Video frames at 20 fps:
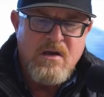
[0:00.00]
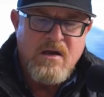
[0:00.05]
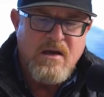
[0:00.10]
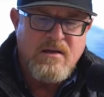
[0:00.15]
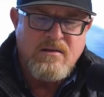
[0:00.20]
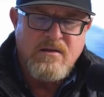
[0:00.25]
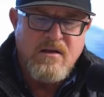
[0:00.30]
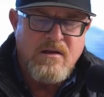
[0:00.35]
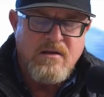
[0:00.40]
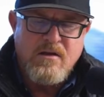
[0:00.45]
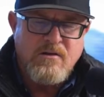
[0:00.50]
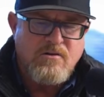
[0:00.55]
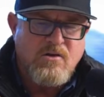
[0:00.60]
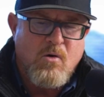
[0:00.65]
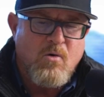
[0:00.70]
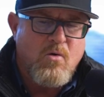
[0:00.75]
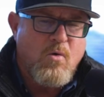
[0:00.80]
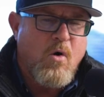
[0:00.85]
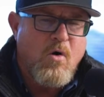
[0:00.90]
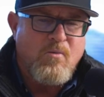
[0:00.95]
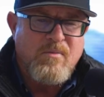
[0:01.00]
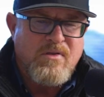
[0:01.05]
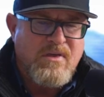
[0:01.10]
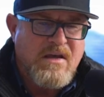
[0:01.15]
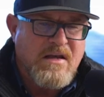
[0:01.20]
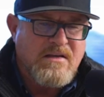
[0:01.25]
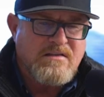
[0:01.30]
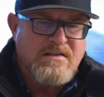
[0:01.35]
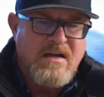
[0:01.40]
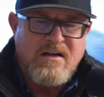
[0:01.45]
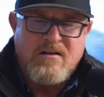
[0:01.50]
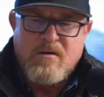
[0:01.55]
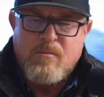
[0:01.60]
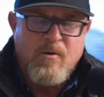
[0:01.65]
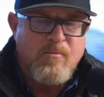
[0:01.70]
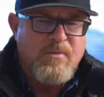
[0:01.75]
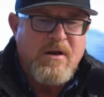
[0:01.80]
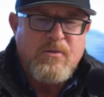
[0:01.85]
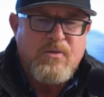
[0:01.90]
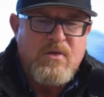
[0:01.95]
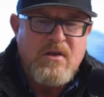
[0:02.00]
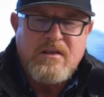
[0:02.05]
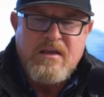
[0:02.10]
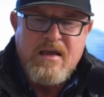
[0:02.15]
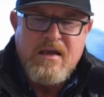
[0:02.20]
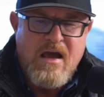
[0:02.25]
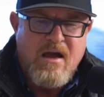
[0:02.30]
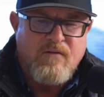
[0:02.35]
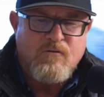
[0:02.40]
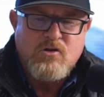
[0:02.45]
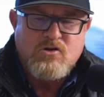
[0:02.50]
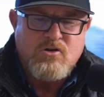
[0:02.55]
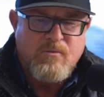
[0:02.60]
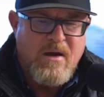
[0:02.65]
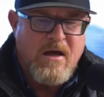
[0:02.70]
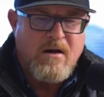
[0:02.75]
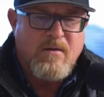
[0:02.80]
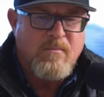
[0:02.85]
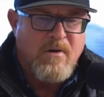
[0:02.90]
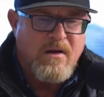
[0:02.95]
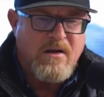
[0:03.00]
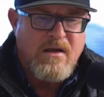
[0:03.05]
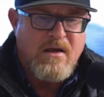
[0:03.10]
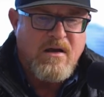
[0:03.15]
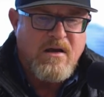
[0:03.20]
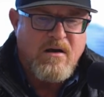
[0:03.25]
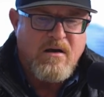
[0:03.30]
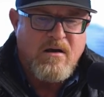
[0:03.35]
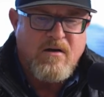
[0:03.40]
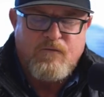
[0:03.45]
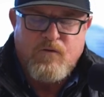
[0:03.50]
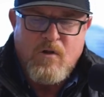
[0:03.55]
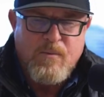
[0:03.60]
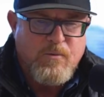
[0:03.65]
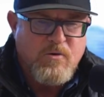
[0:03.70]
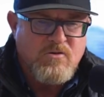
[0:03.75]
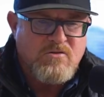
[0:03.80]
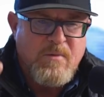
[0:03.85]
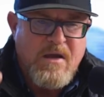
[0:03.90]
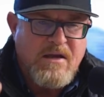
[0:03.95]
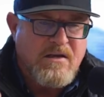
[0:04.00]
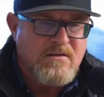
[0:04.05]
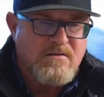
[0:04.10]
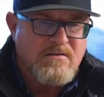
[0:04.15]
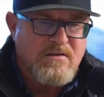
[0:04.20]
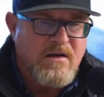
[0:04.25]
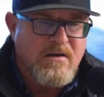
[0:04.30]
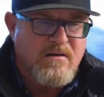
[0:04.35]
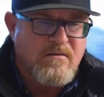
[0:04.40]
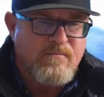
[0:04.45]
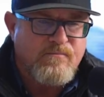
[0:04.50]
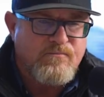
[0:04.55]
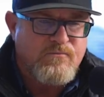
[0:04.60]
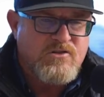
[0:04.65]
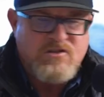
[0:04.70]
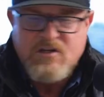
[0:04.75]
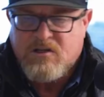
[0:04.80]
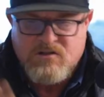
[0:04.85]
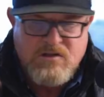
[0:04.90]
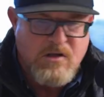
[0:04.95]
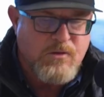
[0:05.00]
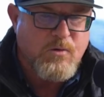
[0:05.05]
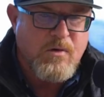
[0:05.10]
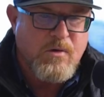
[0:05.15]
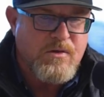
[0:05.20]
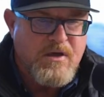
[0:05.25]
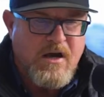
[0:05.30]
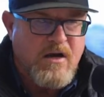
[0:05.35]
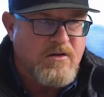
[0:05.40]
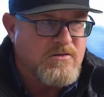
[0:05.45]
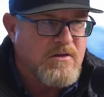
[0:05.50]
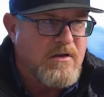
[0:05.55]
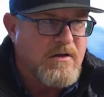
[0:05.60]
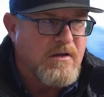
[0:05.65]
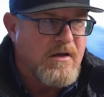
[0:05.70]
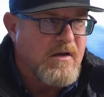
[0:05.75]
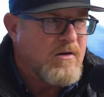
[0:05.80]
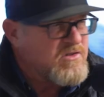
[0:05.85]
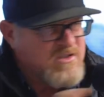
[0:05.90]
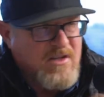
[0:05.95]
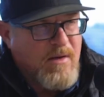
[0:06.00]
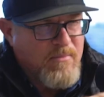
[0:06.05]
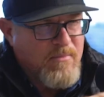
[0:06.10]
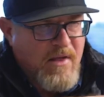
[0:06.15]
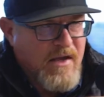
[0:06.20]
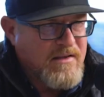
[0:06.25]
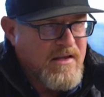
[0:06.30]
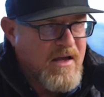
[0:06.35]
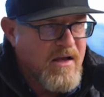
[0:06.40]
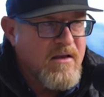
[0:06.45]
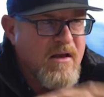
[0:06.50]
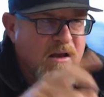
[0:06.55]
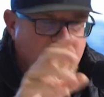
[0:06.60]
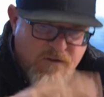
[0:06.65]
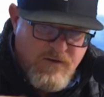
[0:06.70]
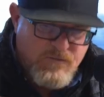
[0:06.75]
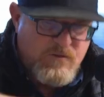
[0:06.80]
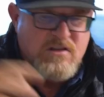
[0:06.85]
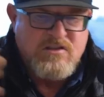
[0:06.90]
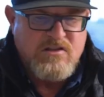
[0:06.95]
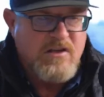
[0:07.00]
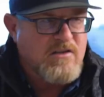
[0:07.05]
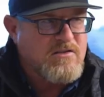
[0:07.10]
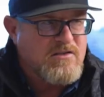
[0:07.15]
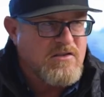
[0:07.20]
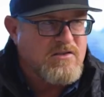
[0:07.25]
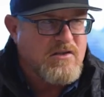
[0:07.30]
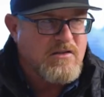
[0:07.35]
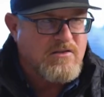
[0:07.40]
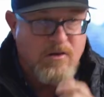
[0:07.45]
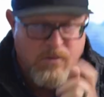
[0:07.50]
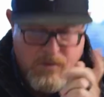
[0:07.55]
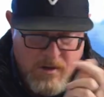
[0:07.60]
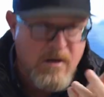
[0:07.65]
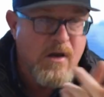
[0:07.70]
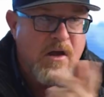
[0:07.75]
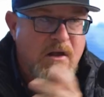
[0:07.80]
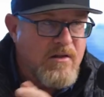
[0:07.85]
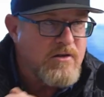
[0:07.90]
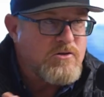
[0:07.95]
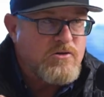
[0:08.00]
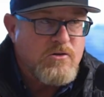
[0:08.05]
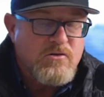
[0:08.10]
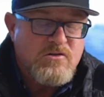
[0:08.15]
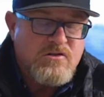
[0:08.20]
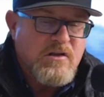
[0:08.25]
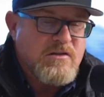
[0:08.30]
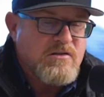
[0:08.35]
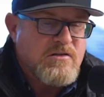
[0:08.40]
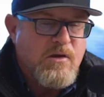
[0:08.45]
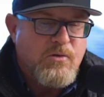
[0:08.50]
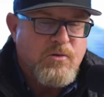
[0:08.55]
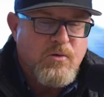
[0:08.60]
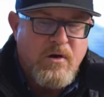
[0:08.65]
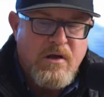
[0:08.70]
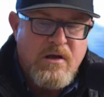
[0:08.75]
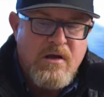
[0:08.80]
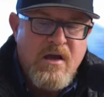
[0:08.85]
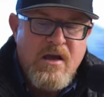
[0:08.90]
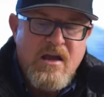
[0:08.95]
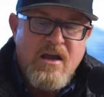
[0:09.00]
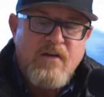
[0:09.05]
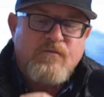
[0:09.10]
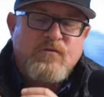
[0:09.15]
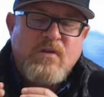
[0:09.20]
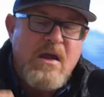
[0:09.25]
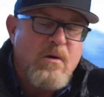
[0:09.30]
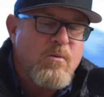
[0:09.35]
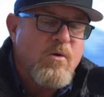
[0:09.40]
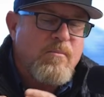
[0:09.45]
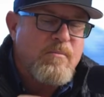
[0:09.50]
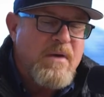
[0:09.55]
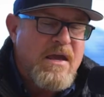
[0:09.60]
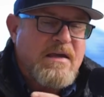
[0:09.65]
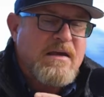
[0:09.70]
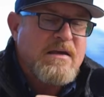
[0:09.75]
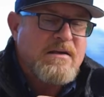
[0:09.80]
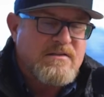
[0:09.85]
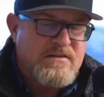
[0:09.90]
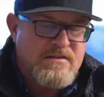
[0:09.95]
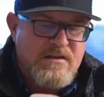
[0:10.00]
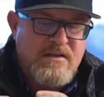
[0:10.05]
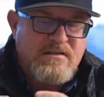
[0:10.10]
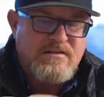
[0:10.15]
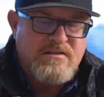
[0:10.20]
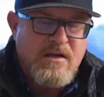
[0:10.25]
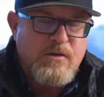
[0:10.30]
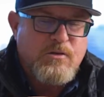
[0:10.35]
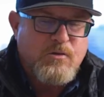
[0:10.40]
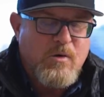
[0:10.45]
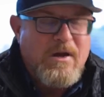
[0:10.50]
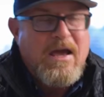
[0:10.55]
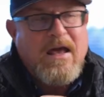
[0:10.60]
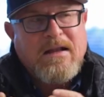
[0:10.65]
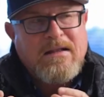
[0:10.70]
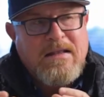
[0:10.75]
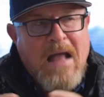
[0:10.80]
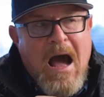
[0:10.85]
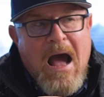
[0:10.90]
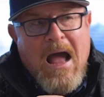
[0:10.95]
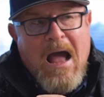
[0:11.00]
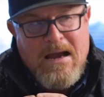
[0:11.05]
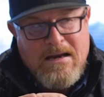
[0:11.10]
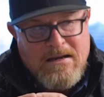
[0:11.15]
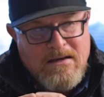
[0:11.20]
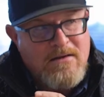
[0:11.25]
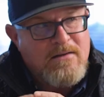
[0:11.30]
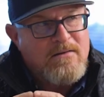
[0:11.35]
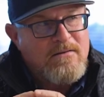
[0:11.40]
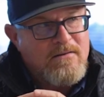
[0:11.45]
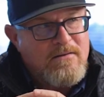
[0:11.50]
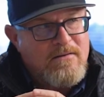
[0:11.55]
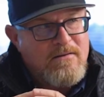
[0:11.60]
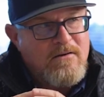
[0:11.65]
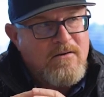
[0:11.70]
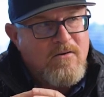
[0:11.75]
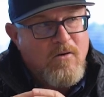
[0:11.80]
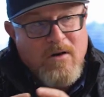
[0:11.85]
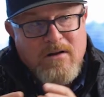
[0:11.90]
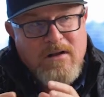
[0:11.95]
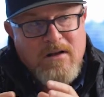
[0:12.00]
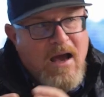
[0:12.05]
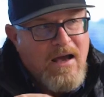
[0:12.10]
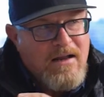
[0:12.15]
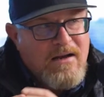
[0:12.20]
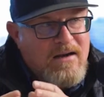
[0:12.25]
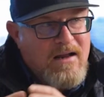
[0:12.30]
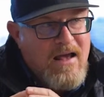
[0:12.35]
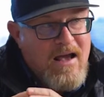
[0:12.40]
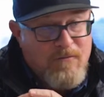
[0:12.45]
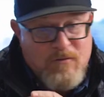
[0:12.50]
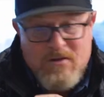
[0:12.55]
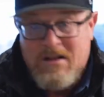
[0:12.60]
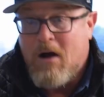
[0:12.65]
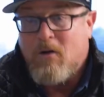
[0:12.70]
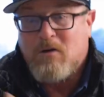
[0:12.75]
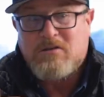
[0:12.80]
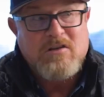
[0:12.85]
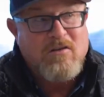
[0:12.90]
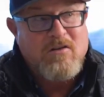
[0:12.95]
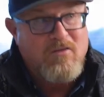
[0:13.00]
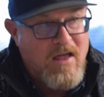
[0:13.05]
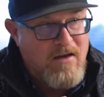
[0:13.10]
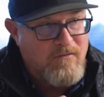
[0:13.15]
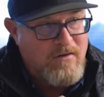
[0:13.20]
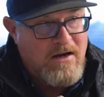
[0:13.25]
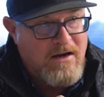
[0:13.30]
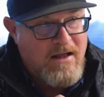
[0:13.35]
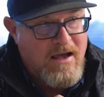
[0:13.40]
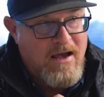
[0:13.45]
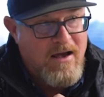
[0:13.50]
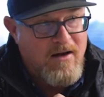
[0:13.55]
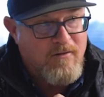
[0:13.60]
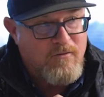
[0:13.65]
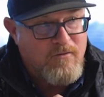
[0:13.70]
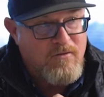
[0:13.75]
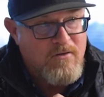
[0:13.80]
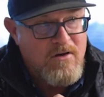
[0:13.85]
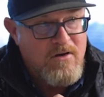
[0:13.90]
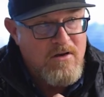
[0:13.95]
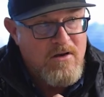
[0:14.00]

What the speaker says: And don't quote me the exact number, but I think the average amount of money a flipper is making is like $63,000 a deal, something like that. 56 to 63. Let's use 63. If they were making 63 at a 9 or 9.5, and now it's 11.5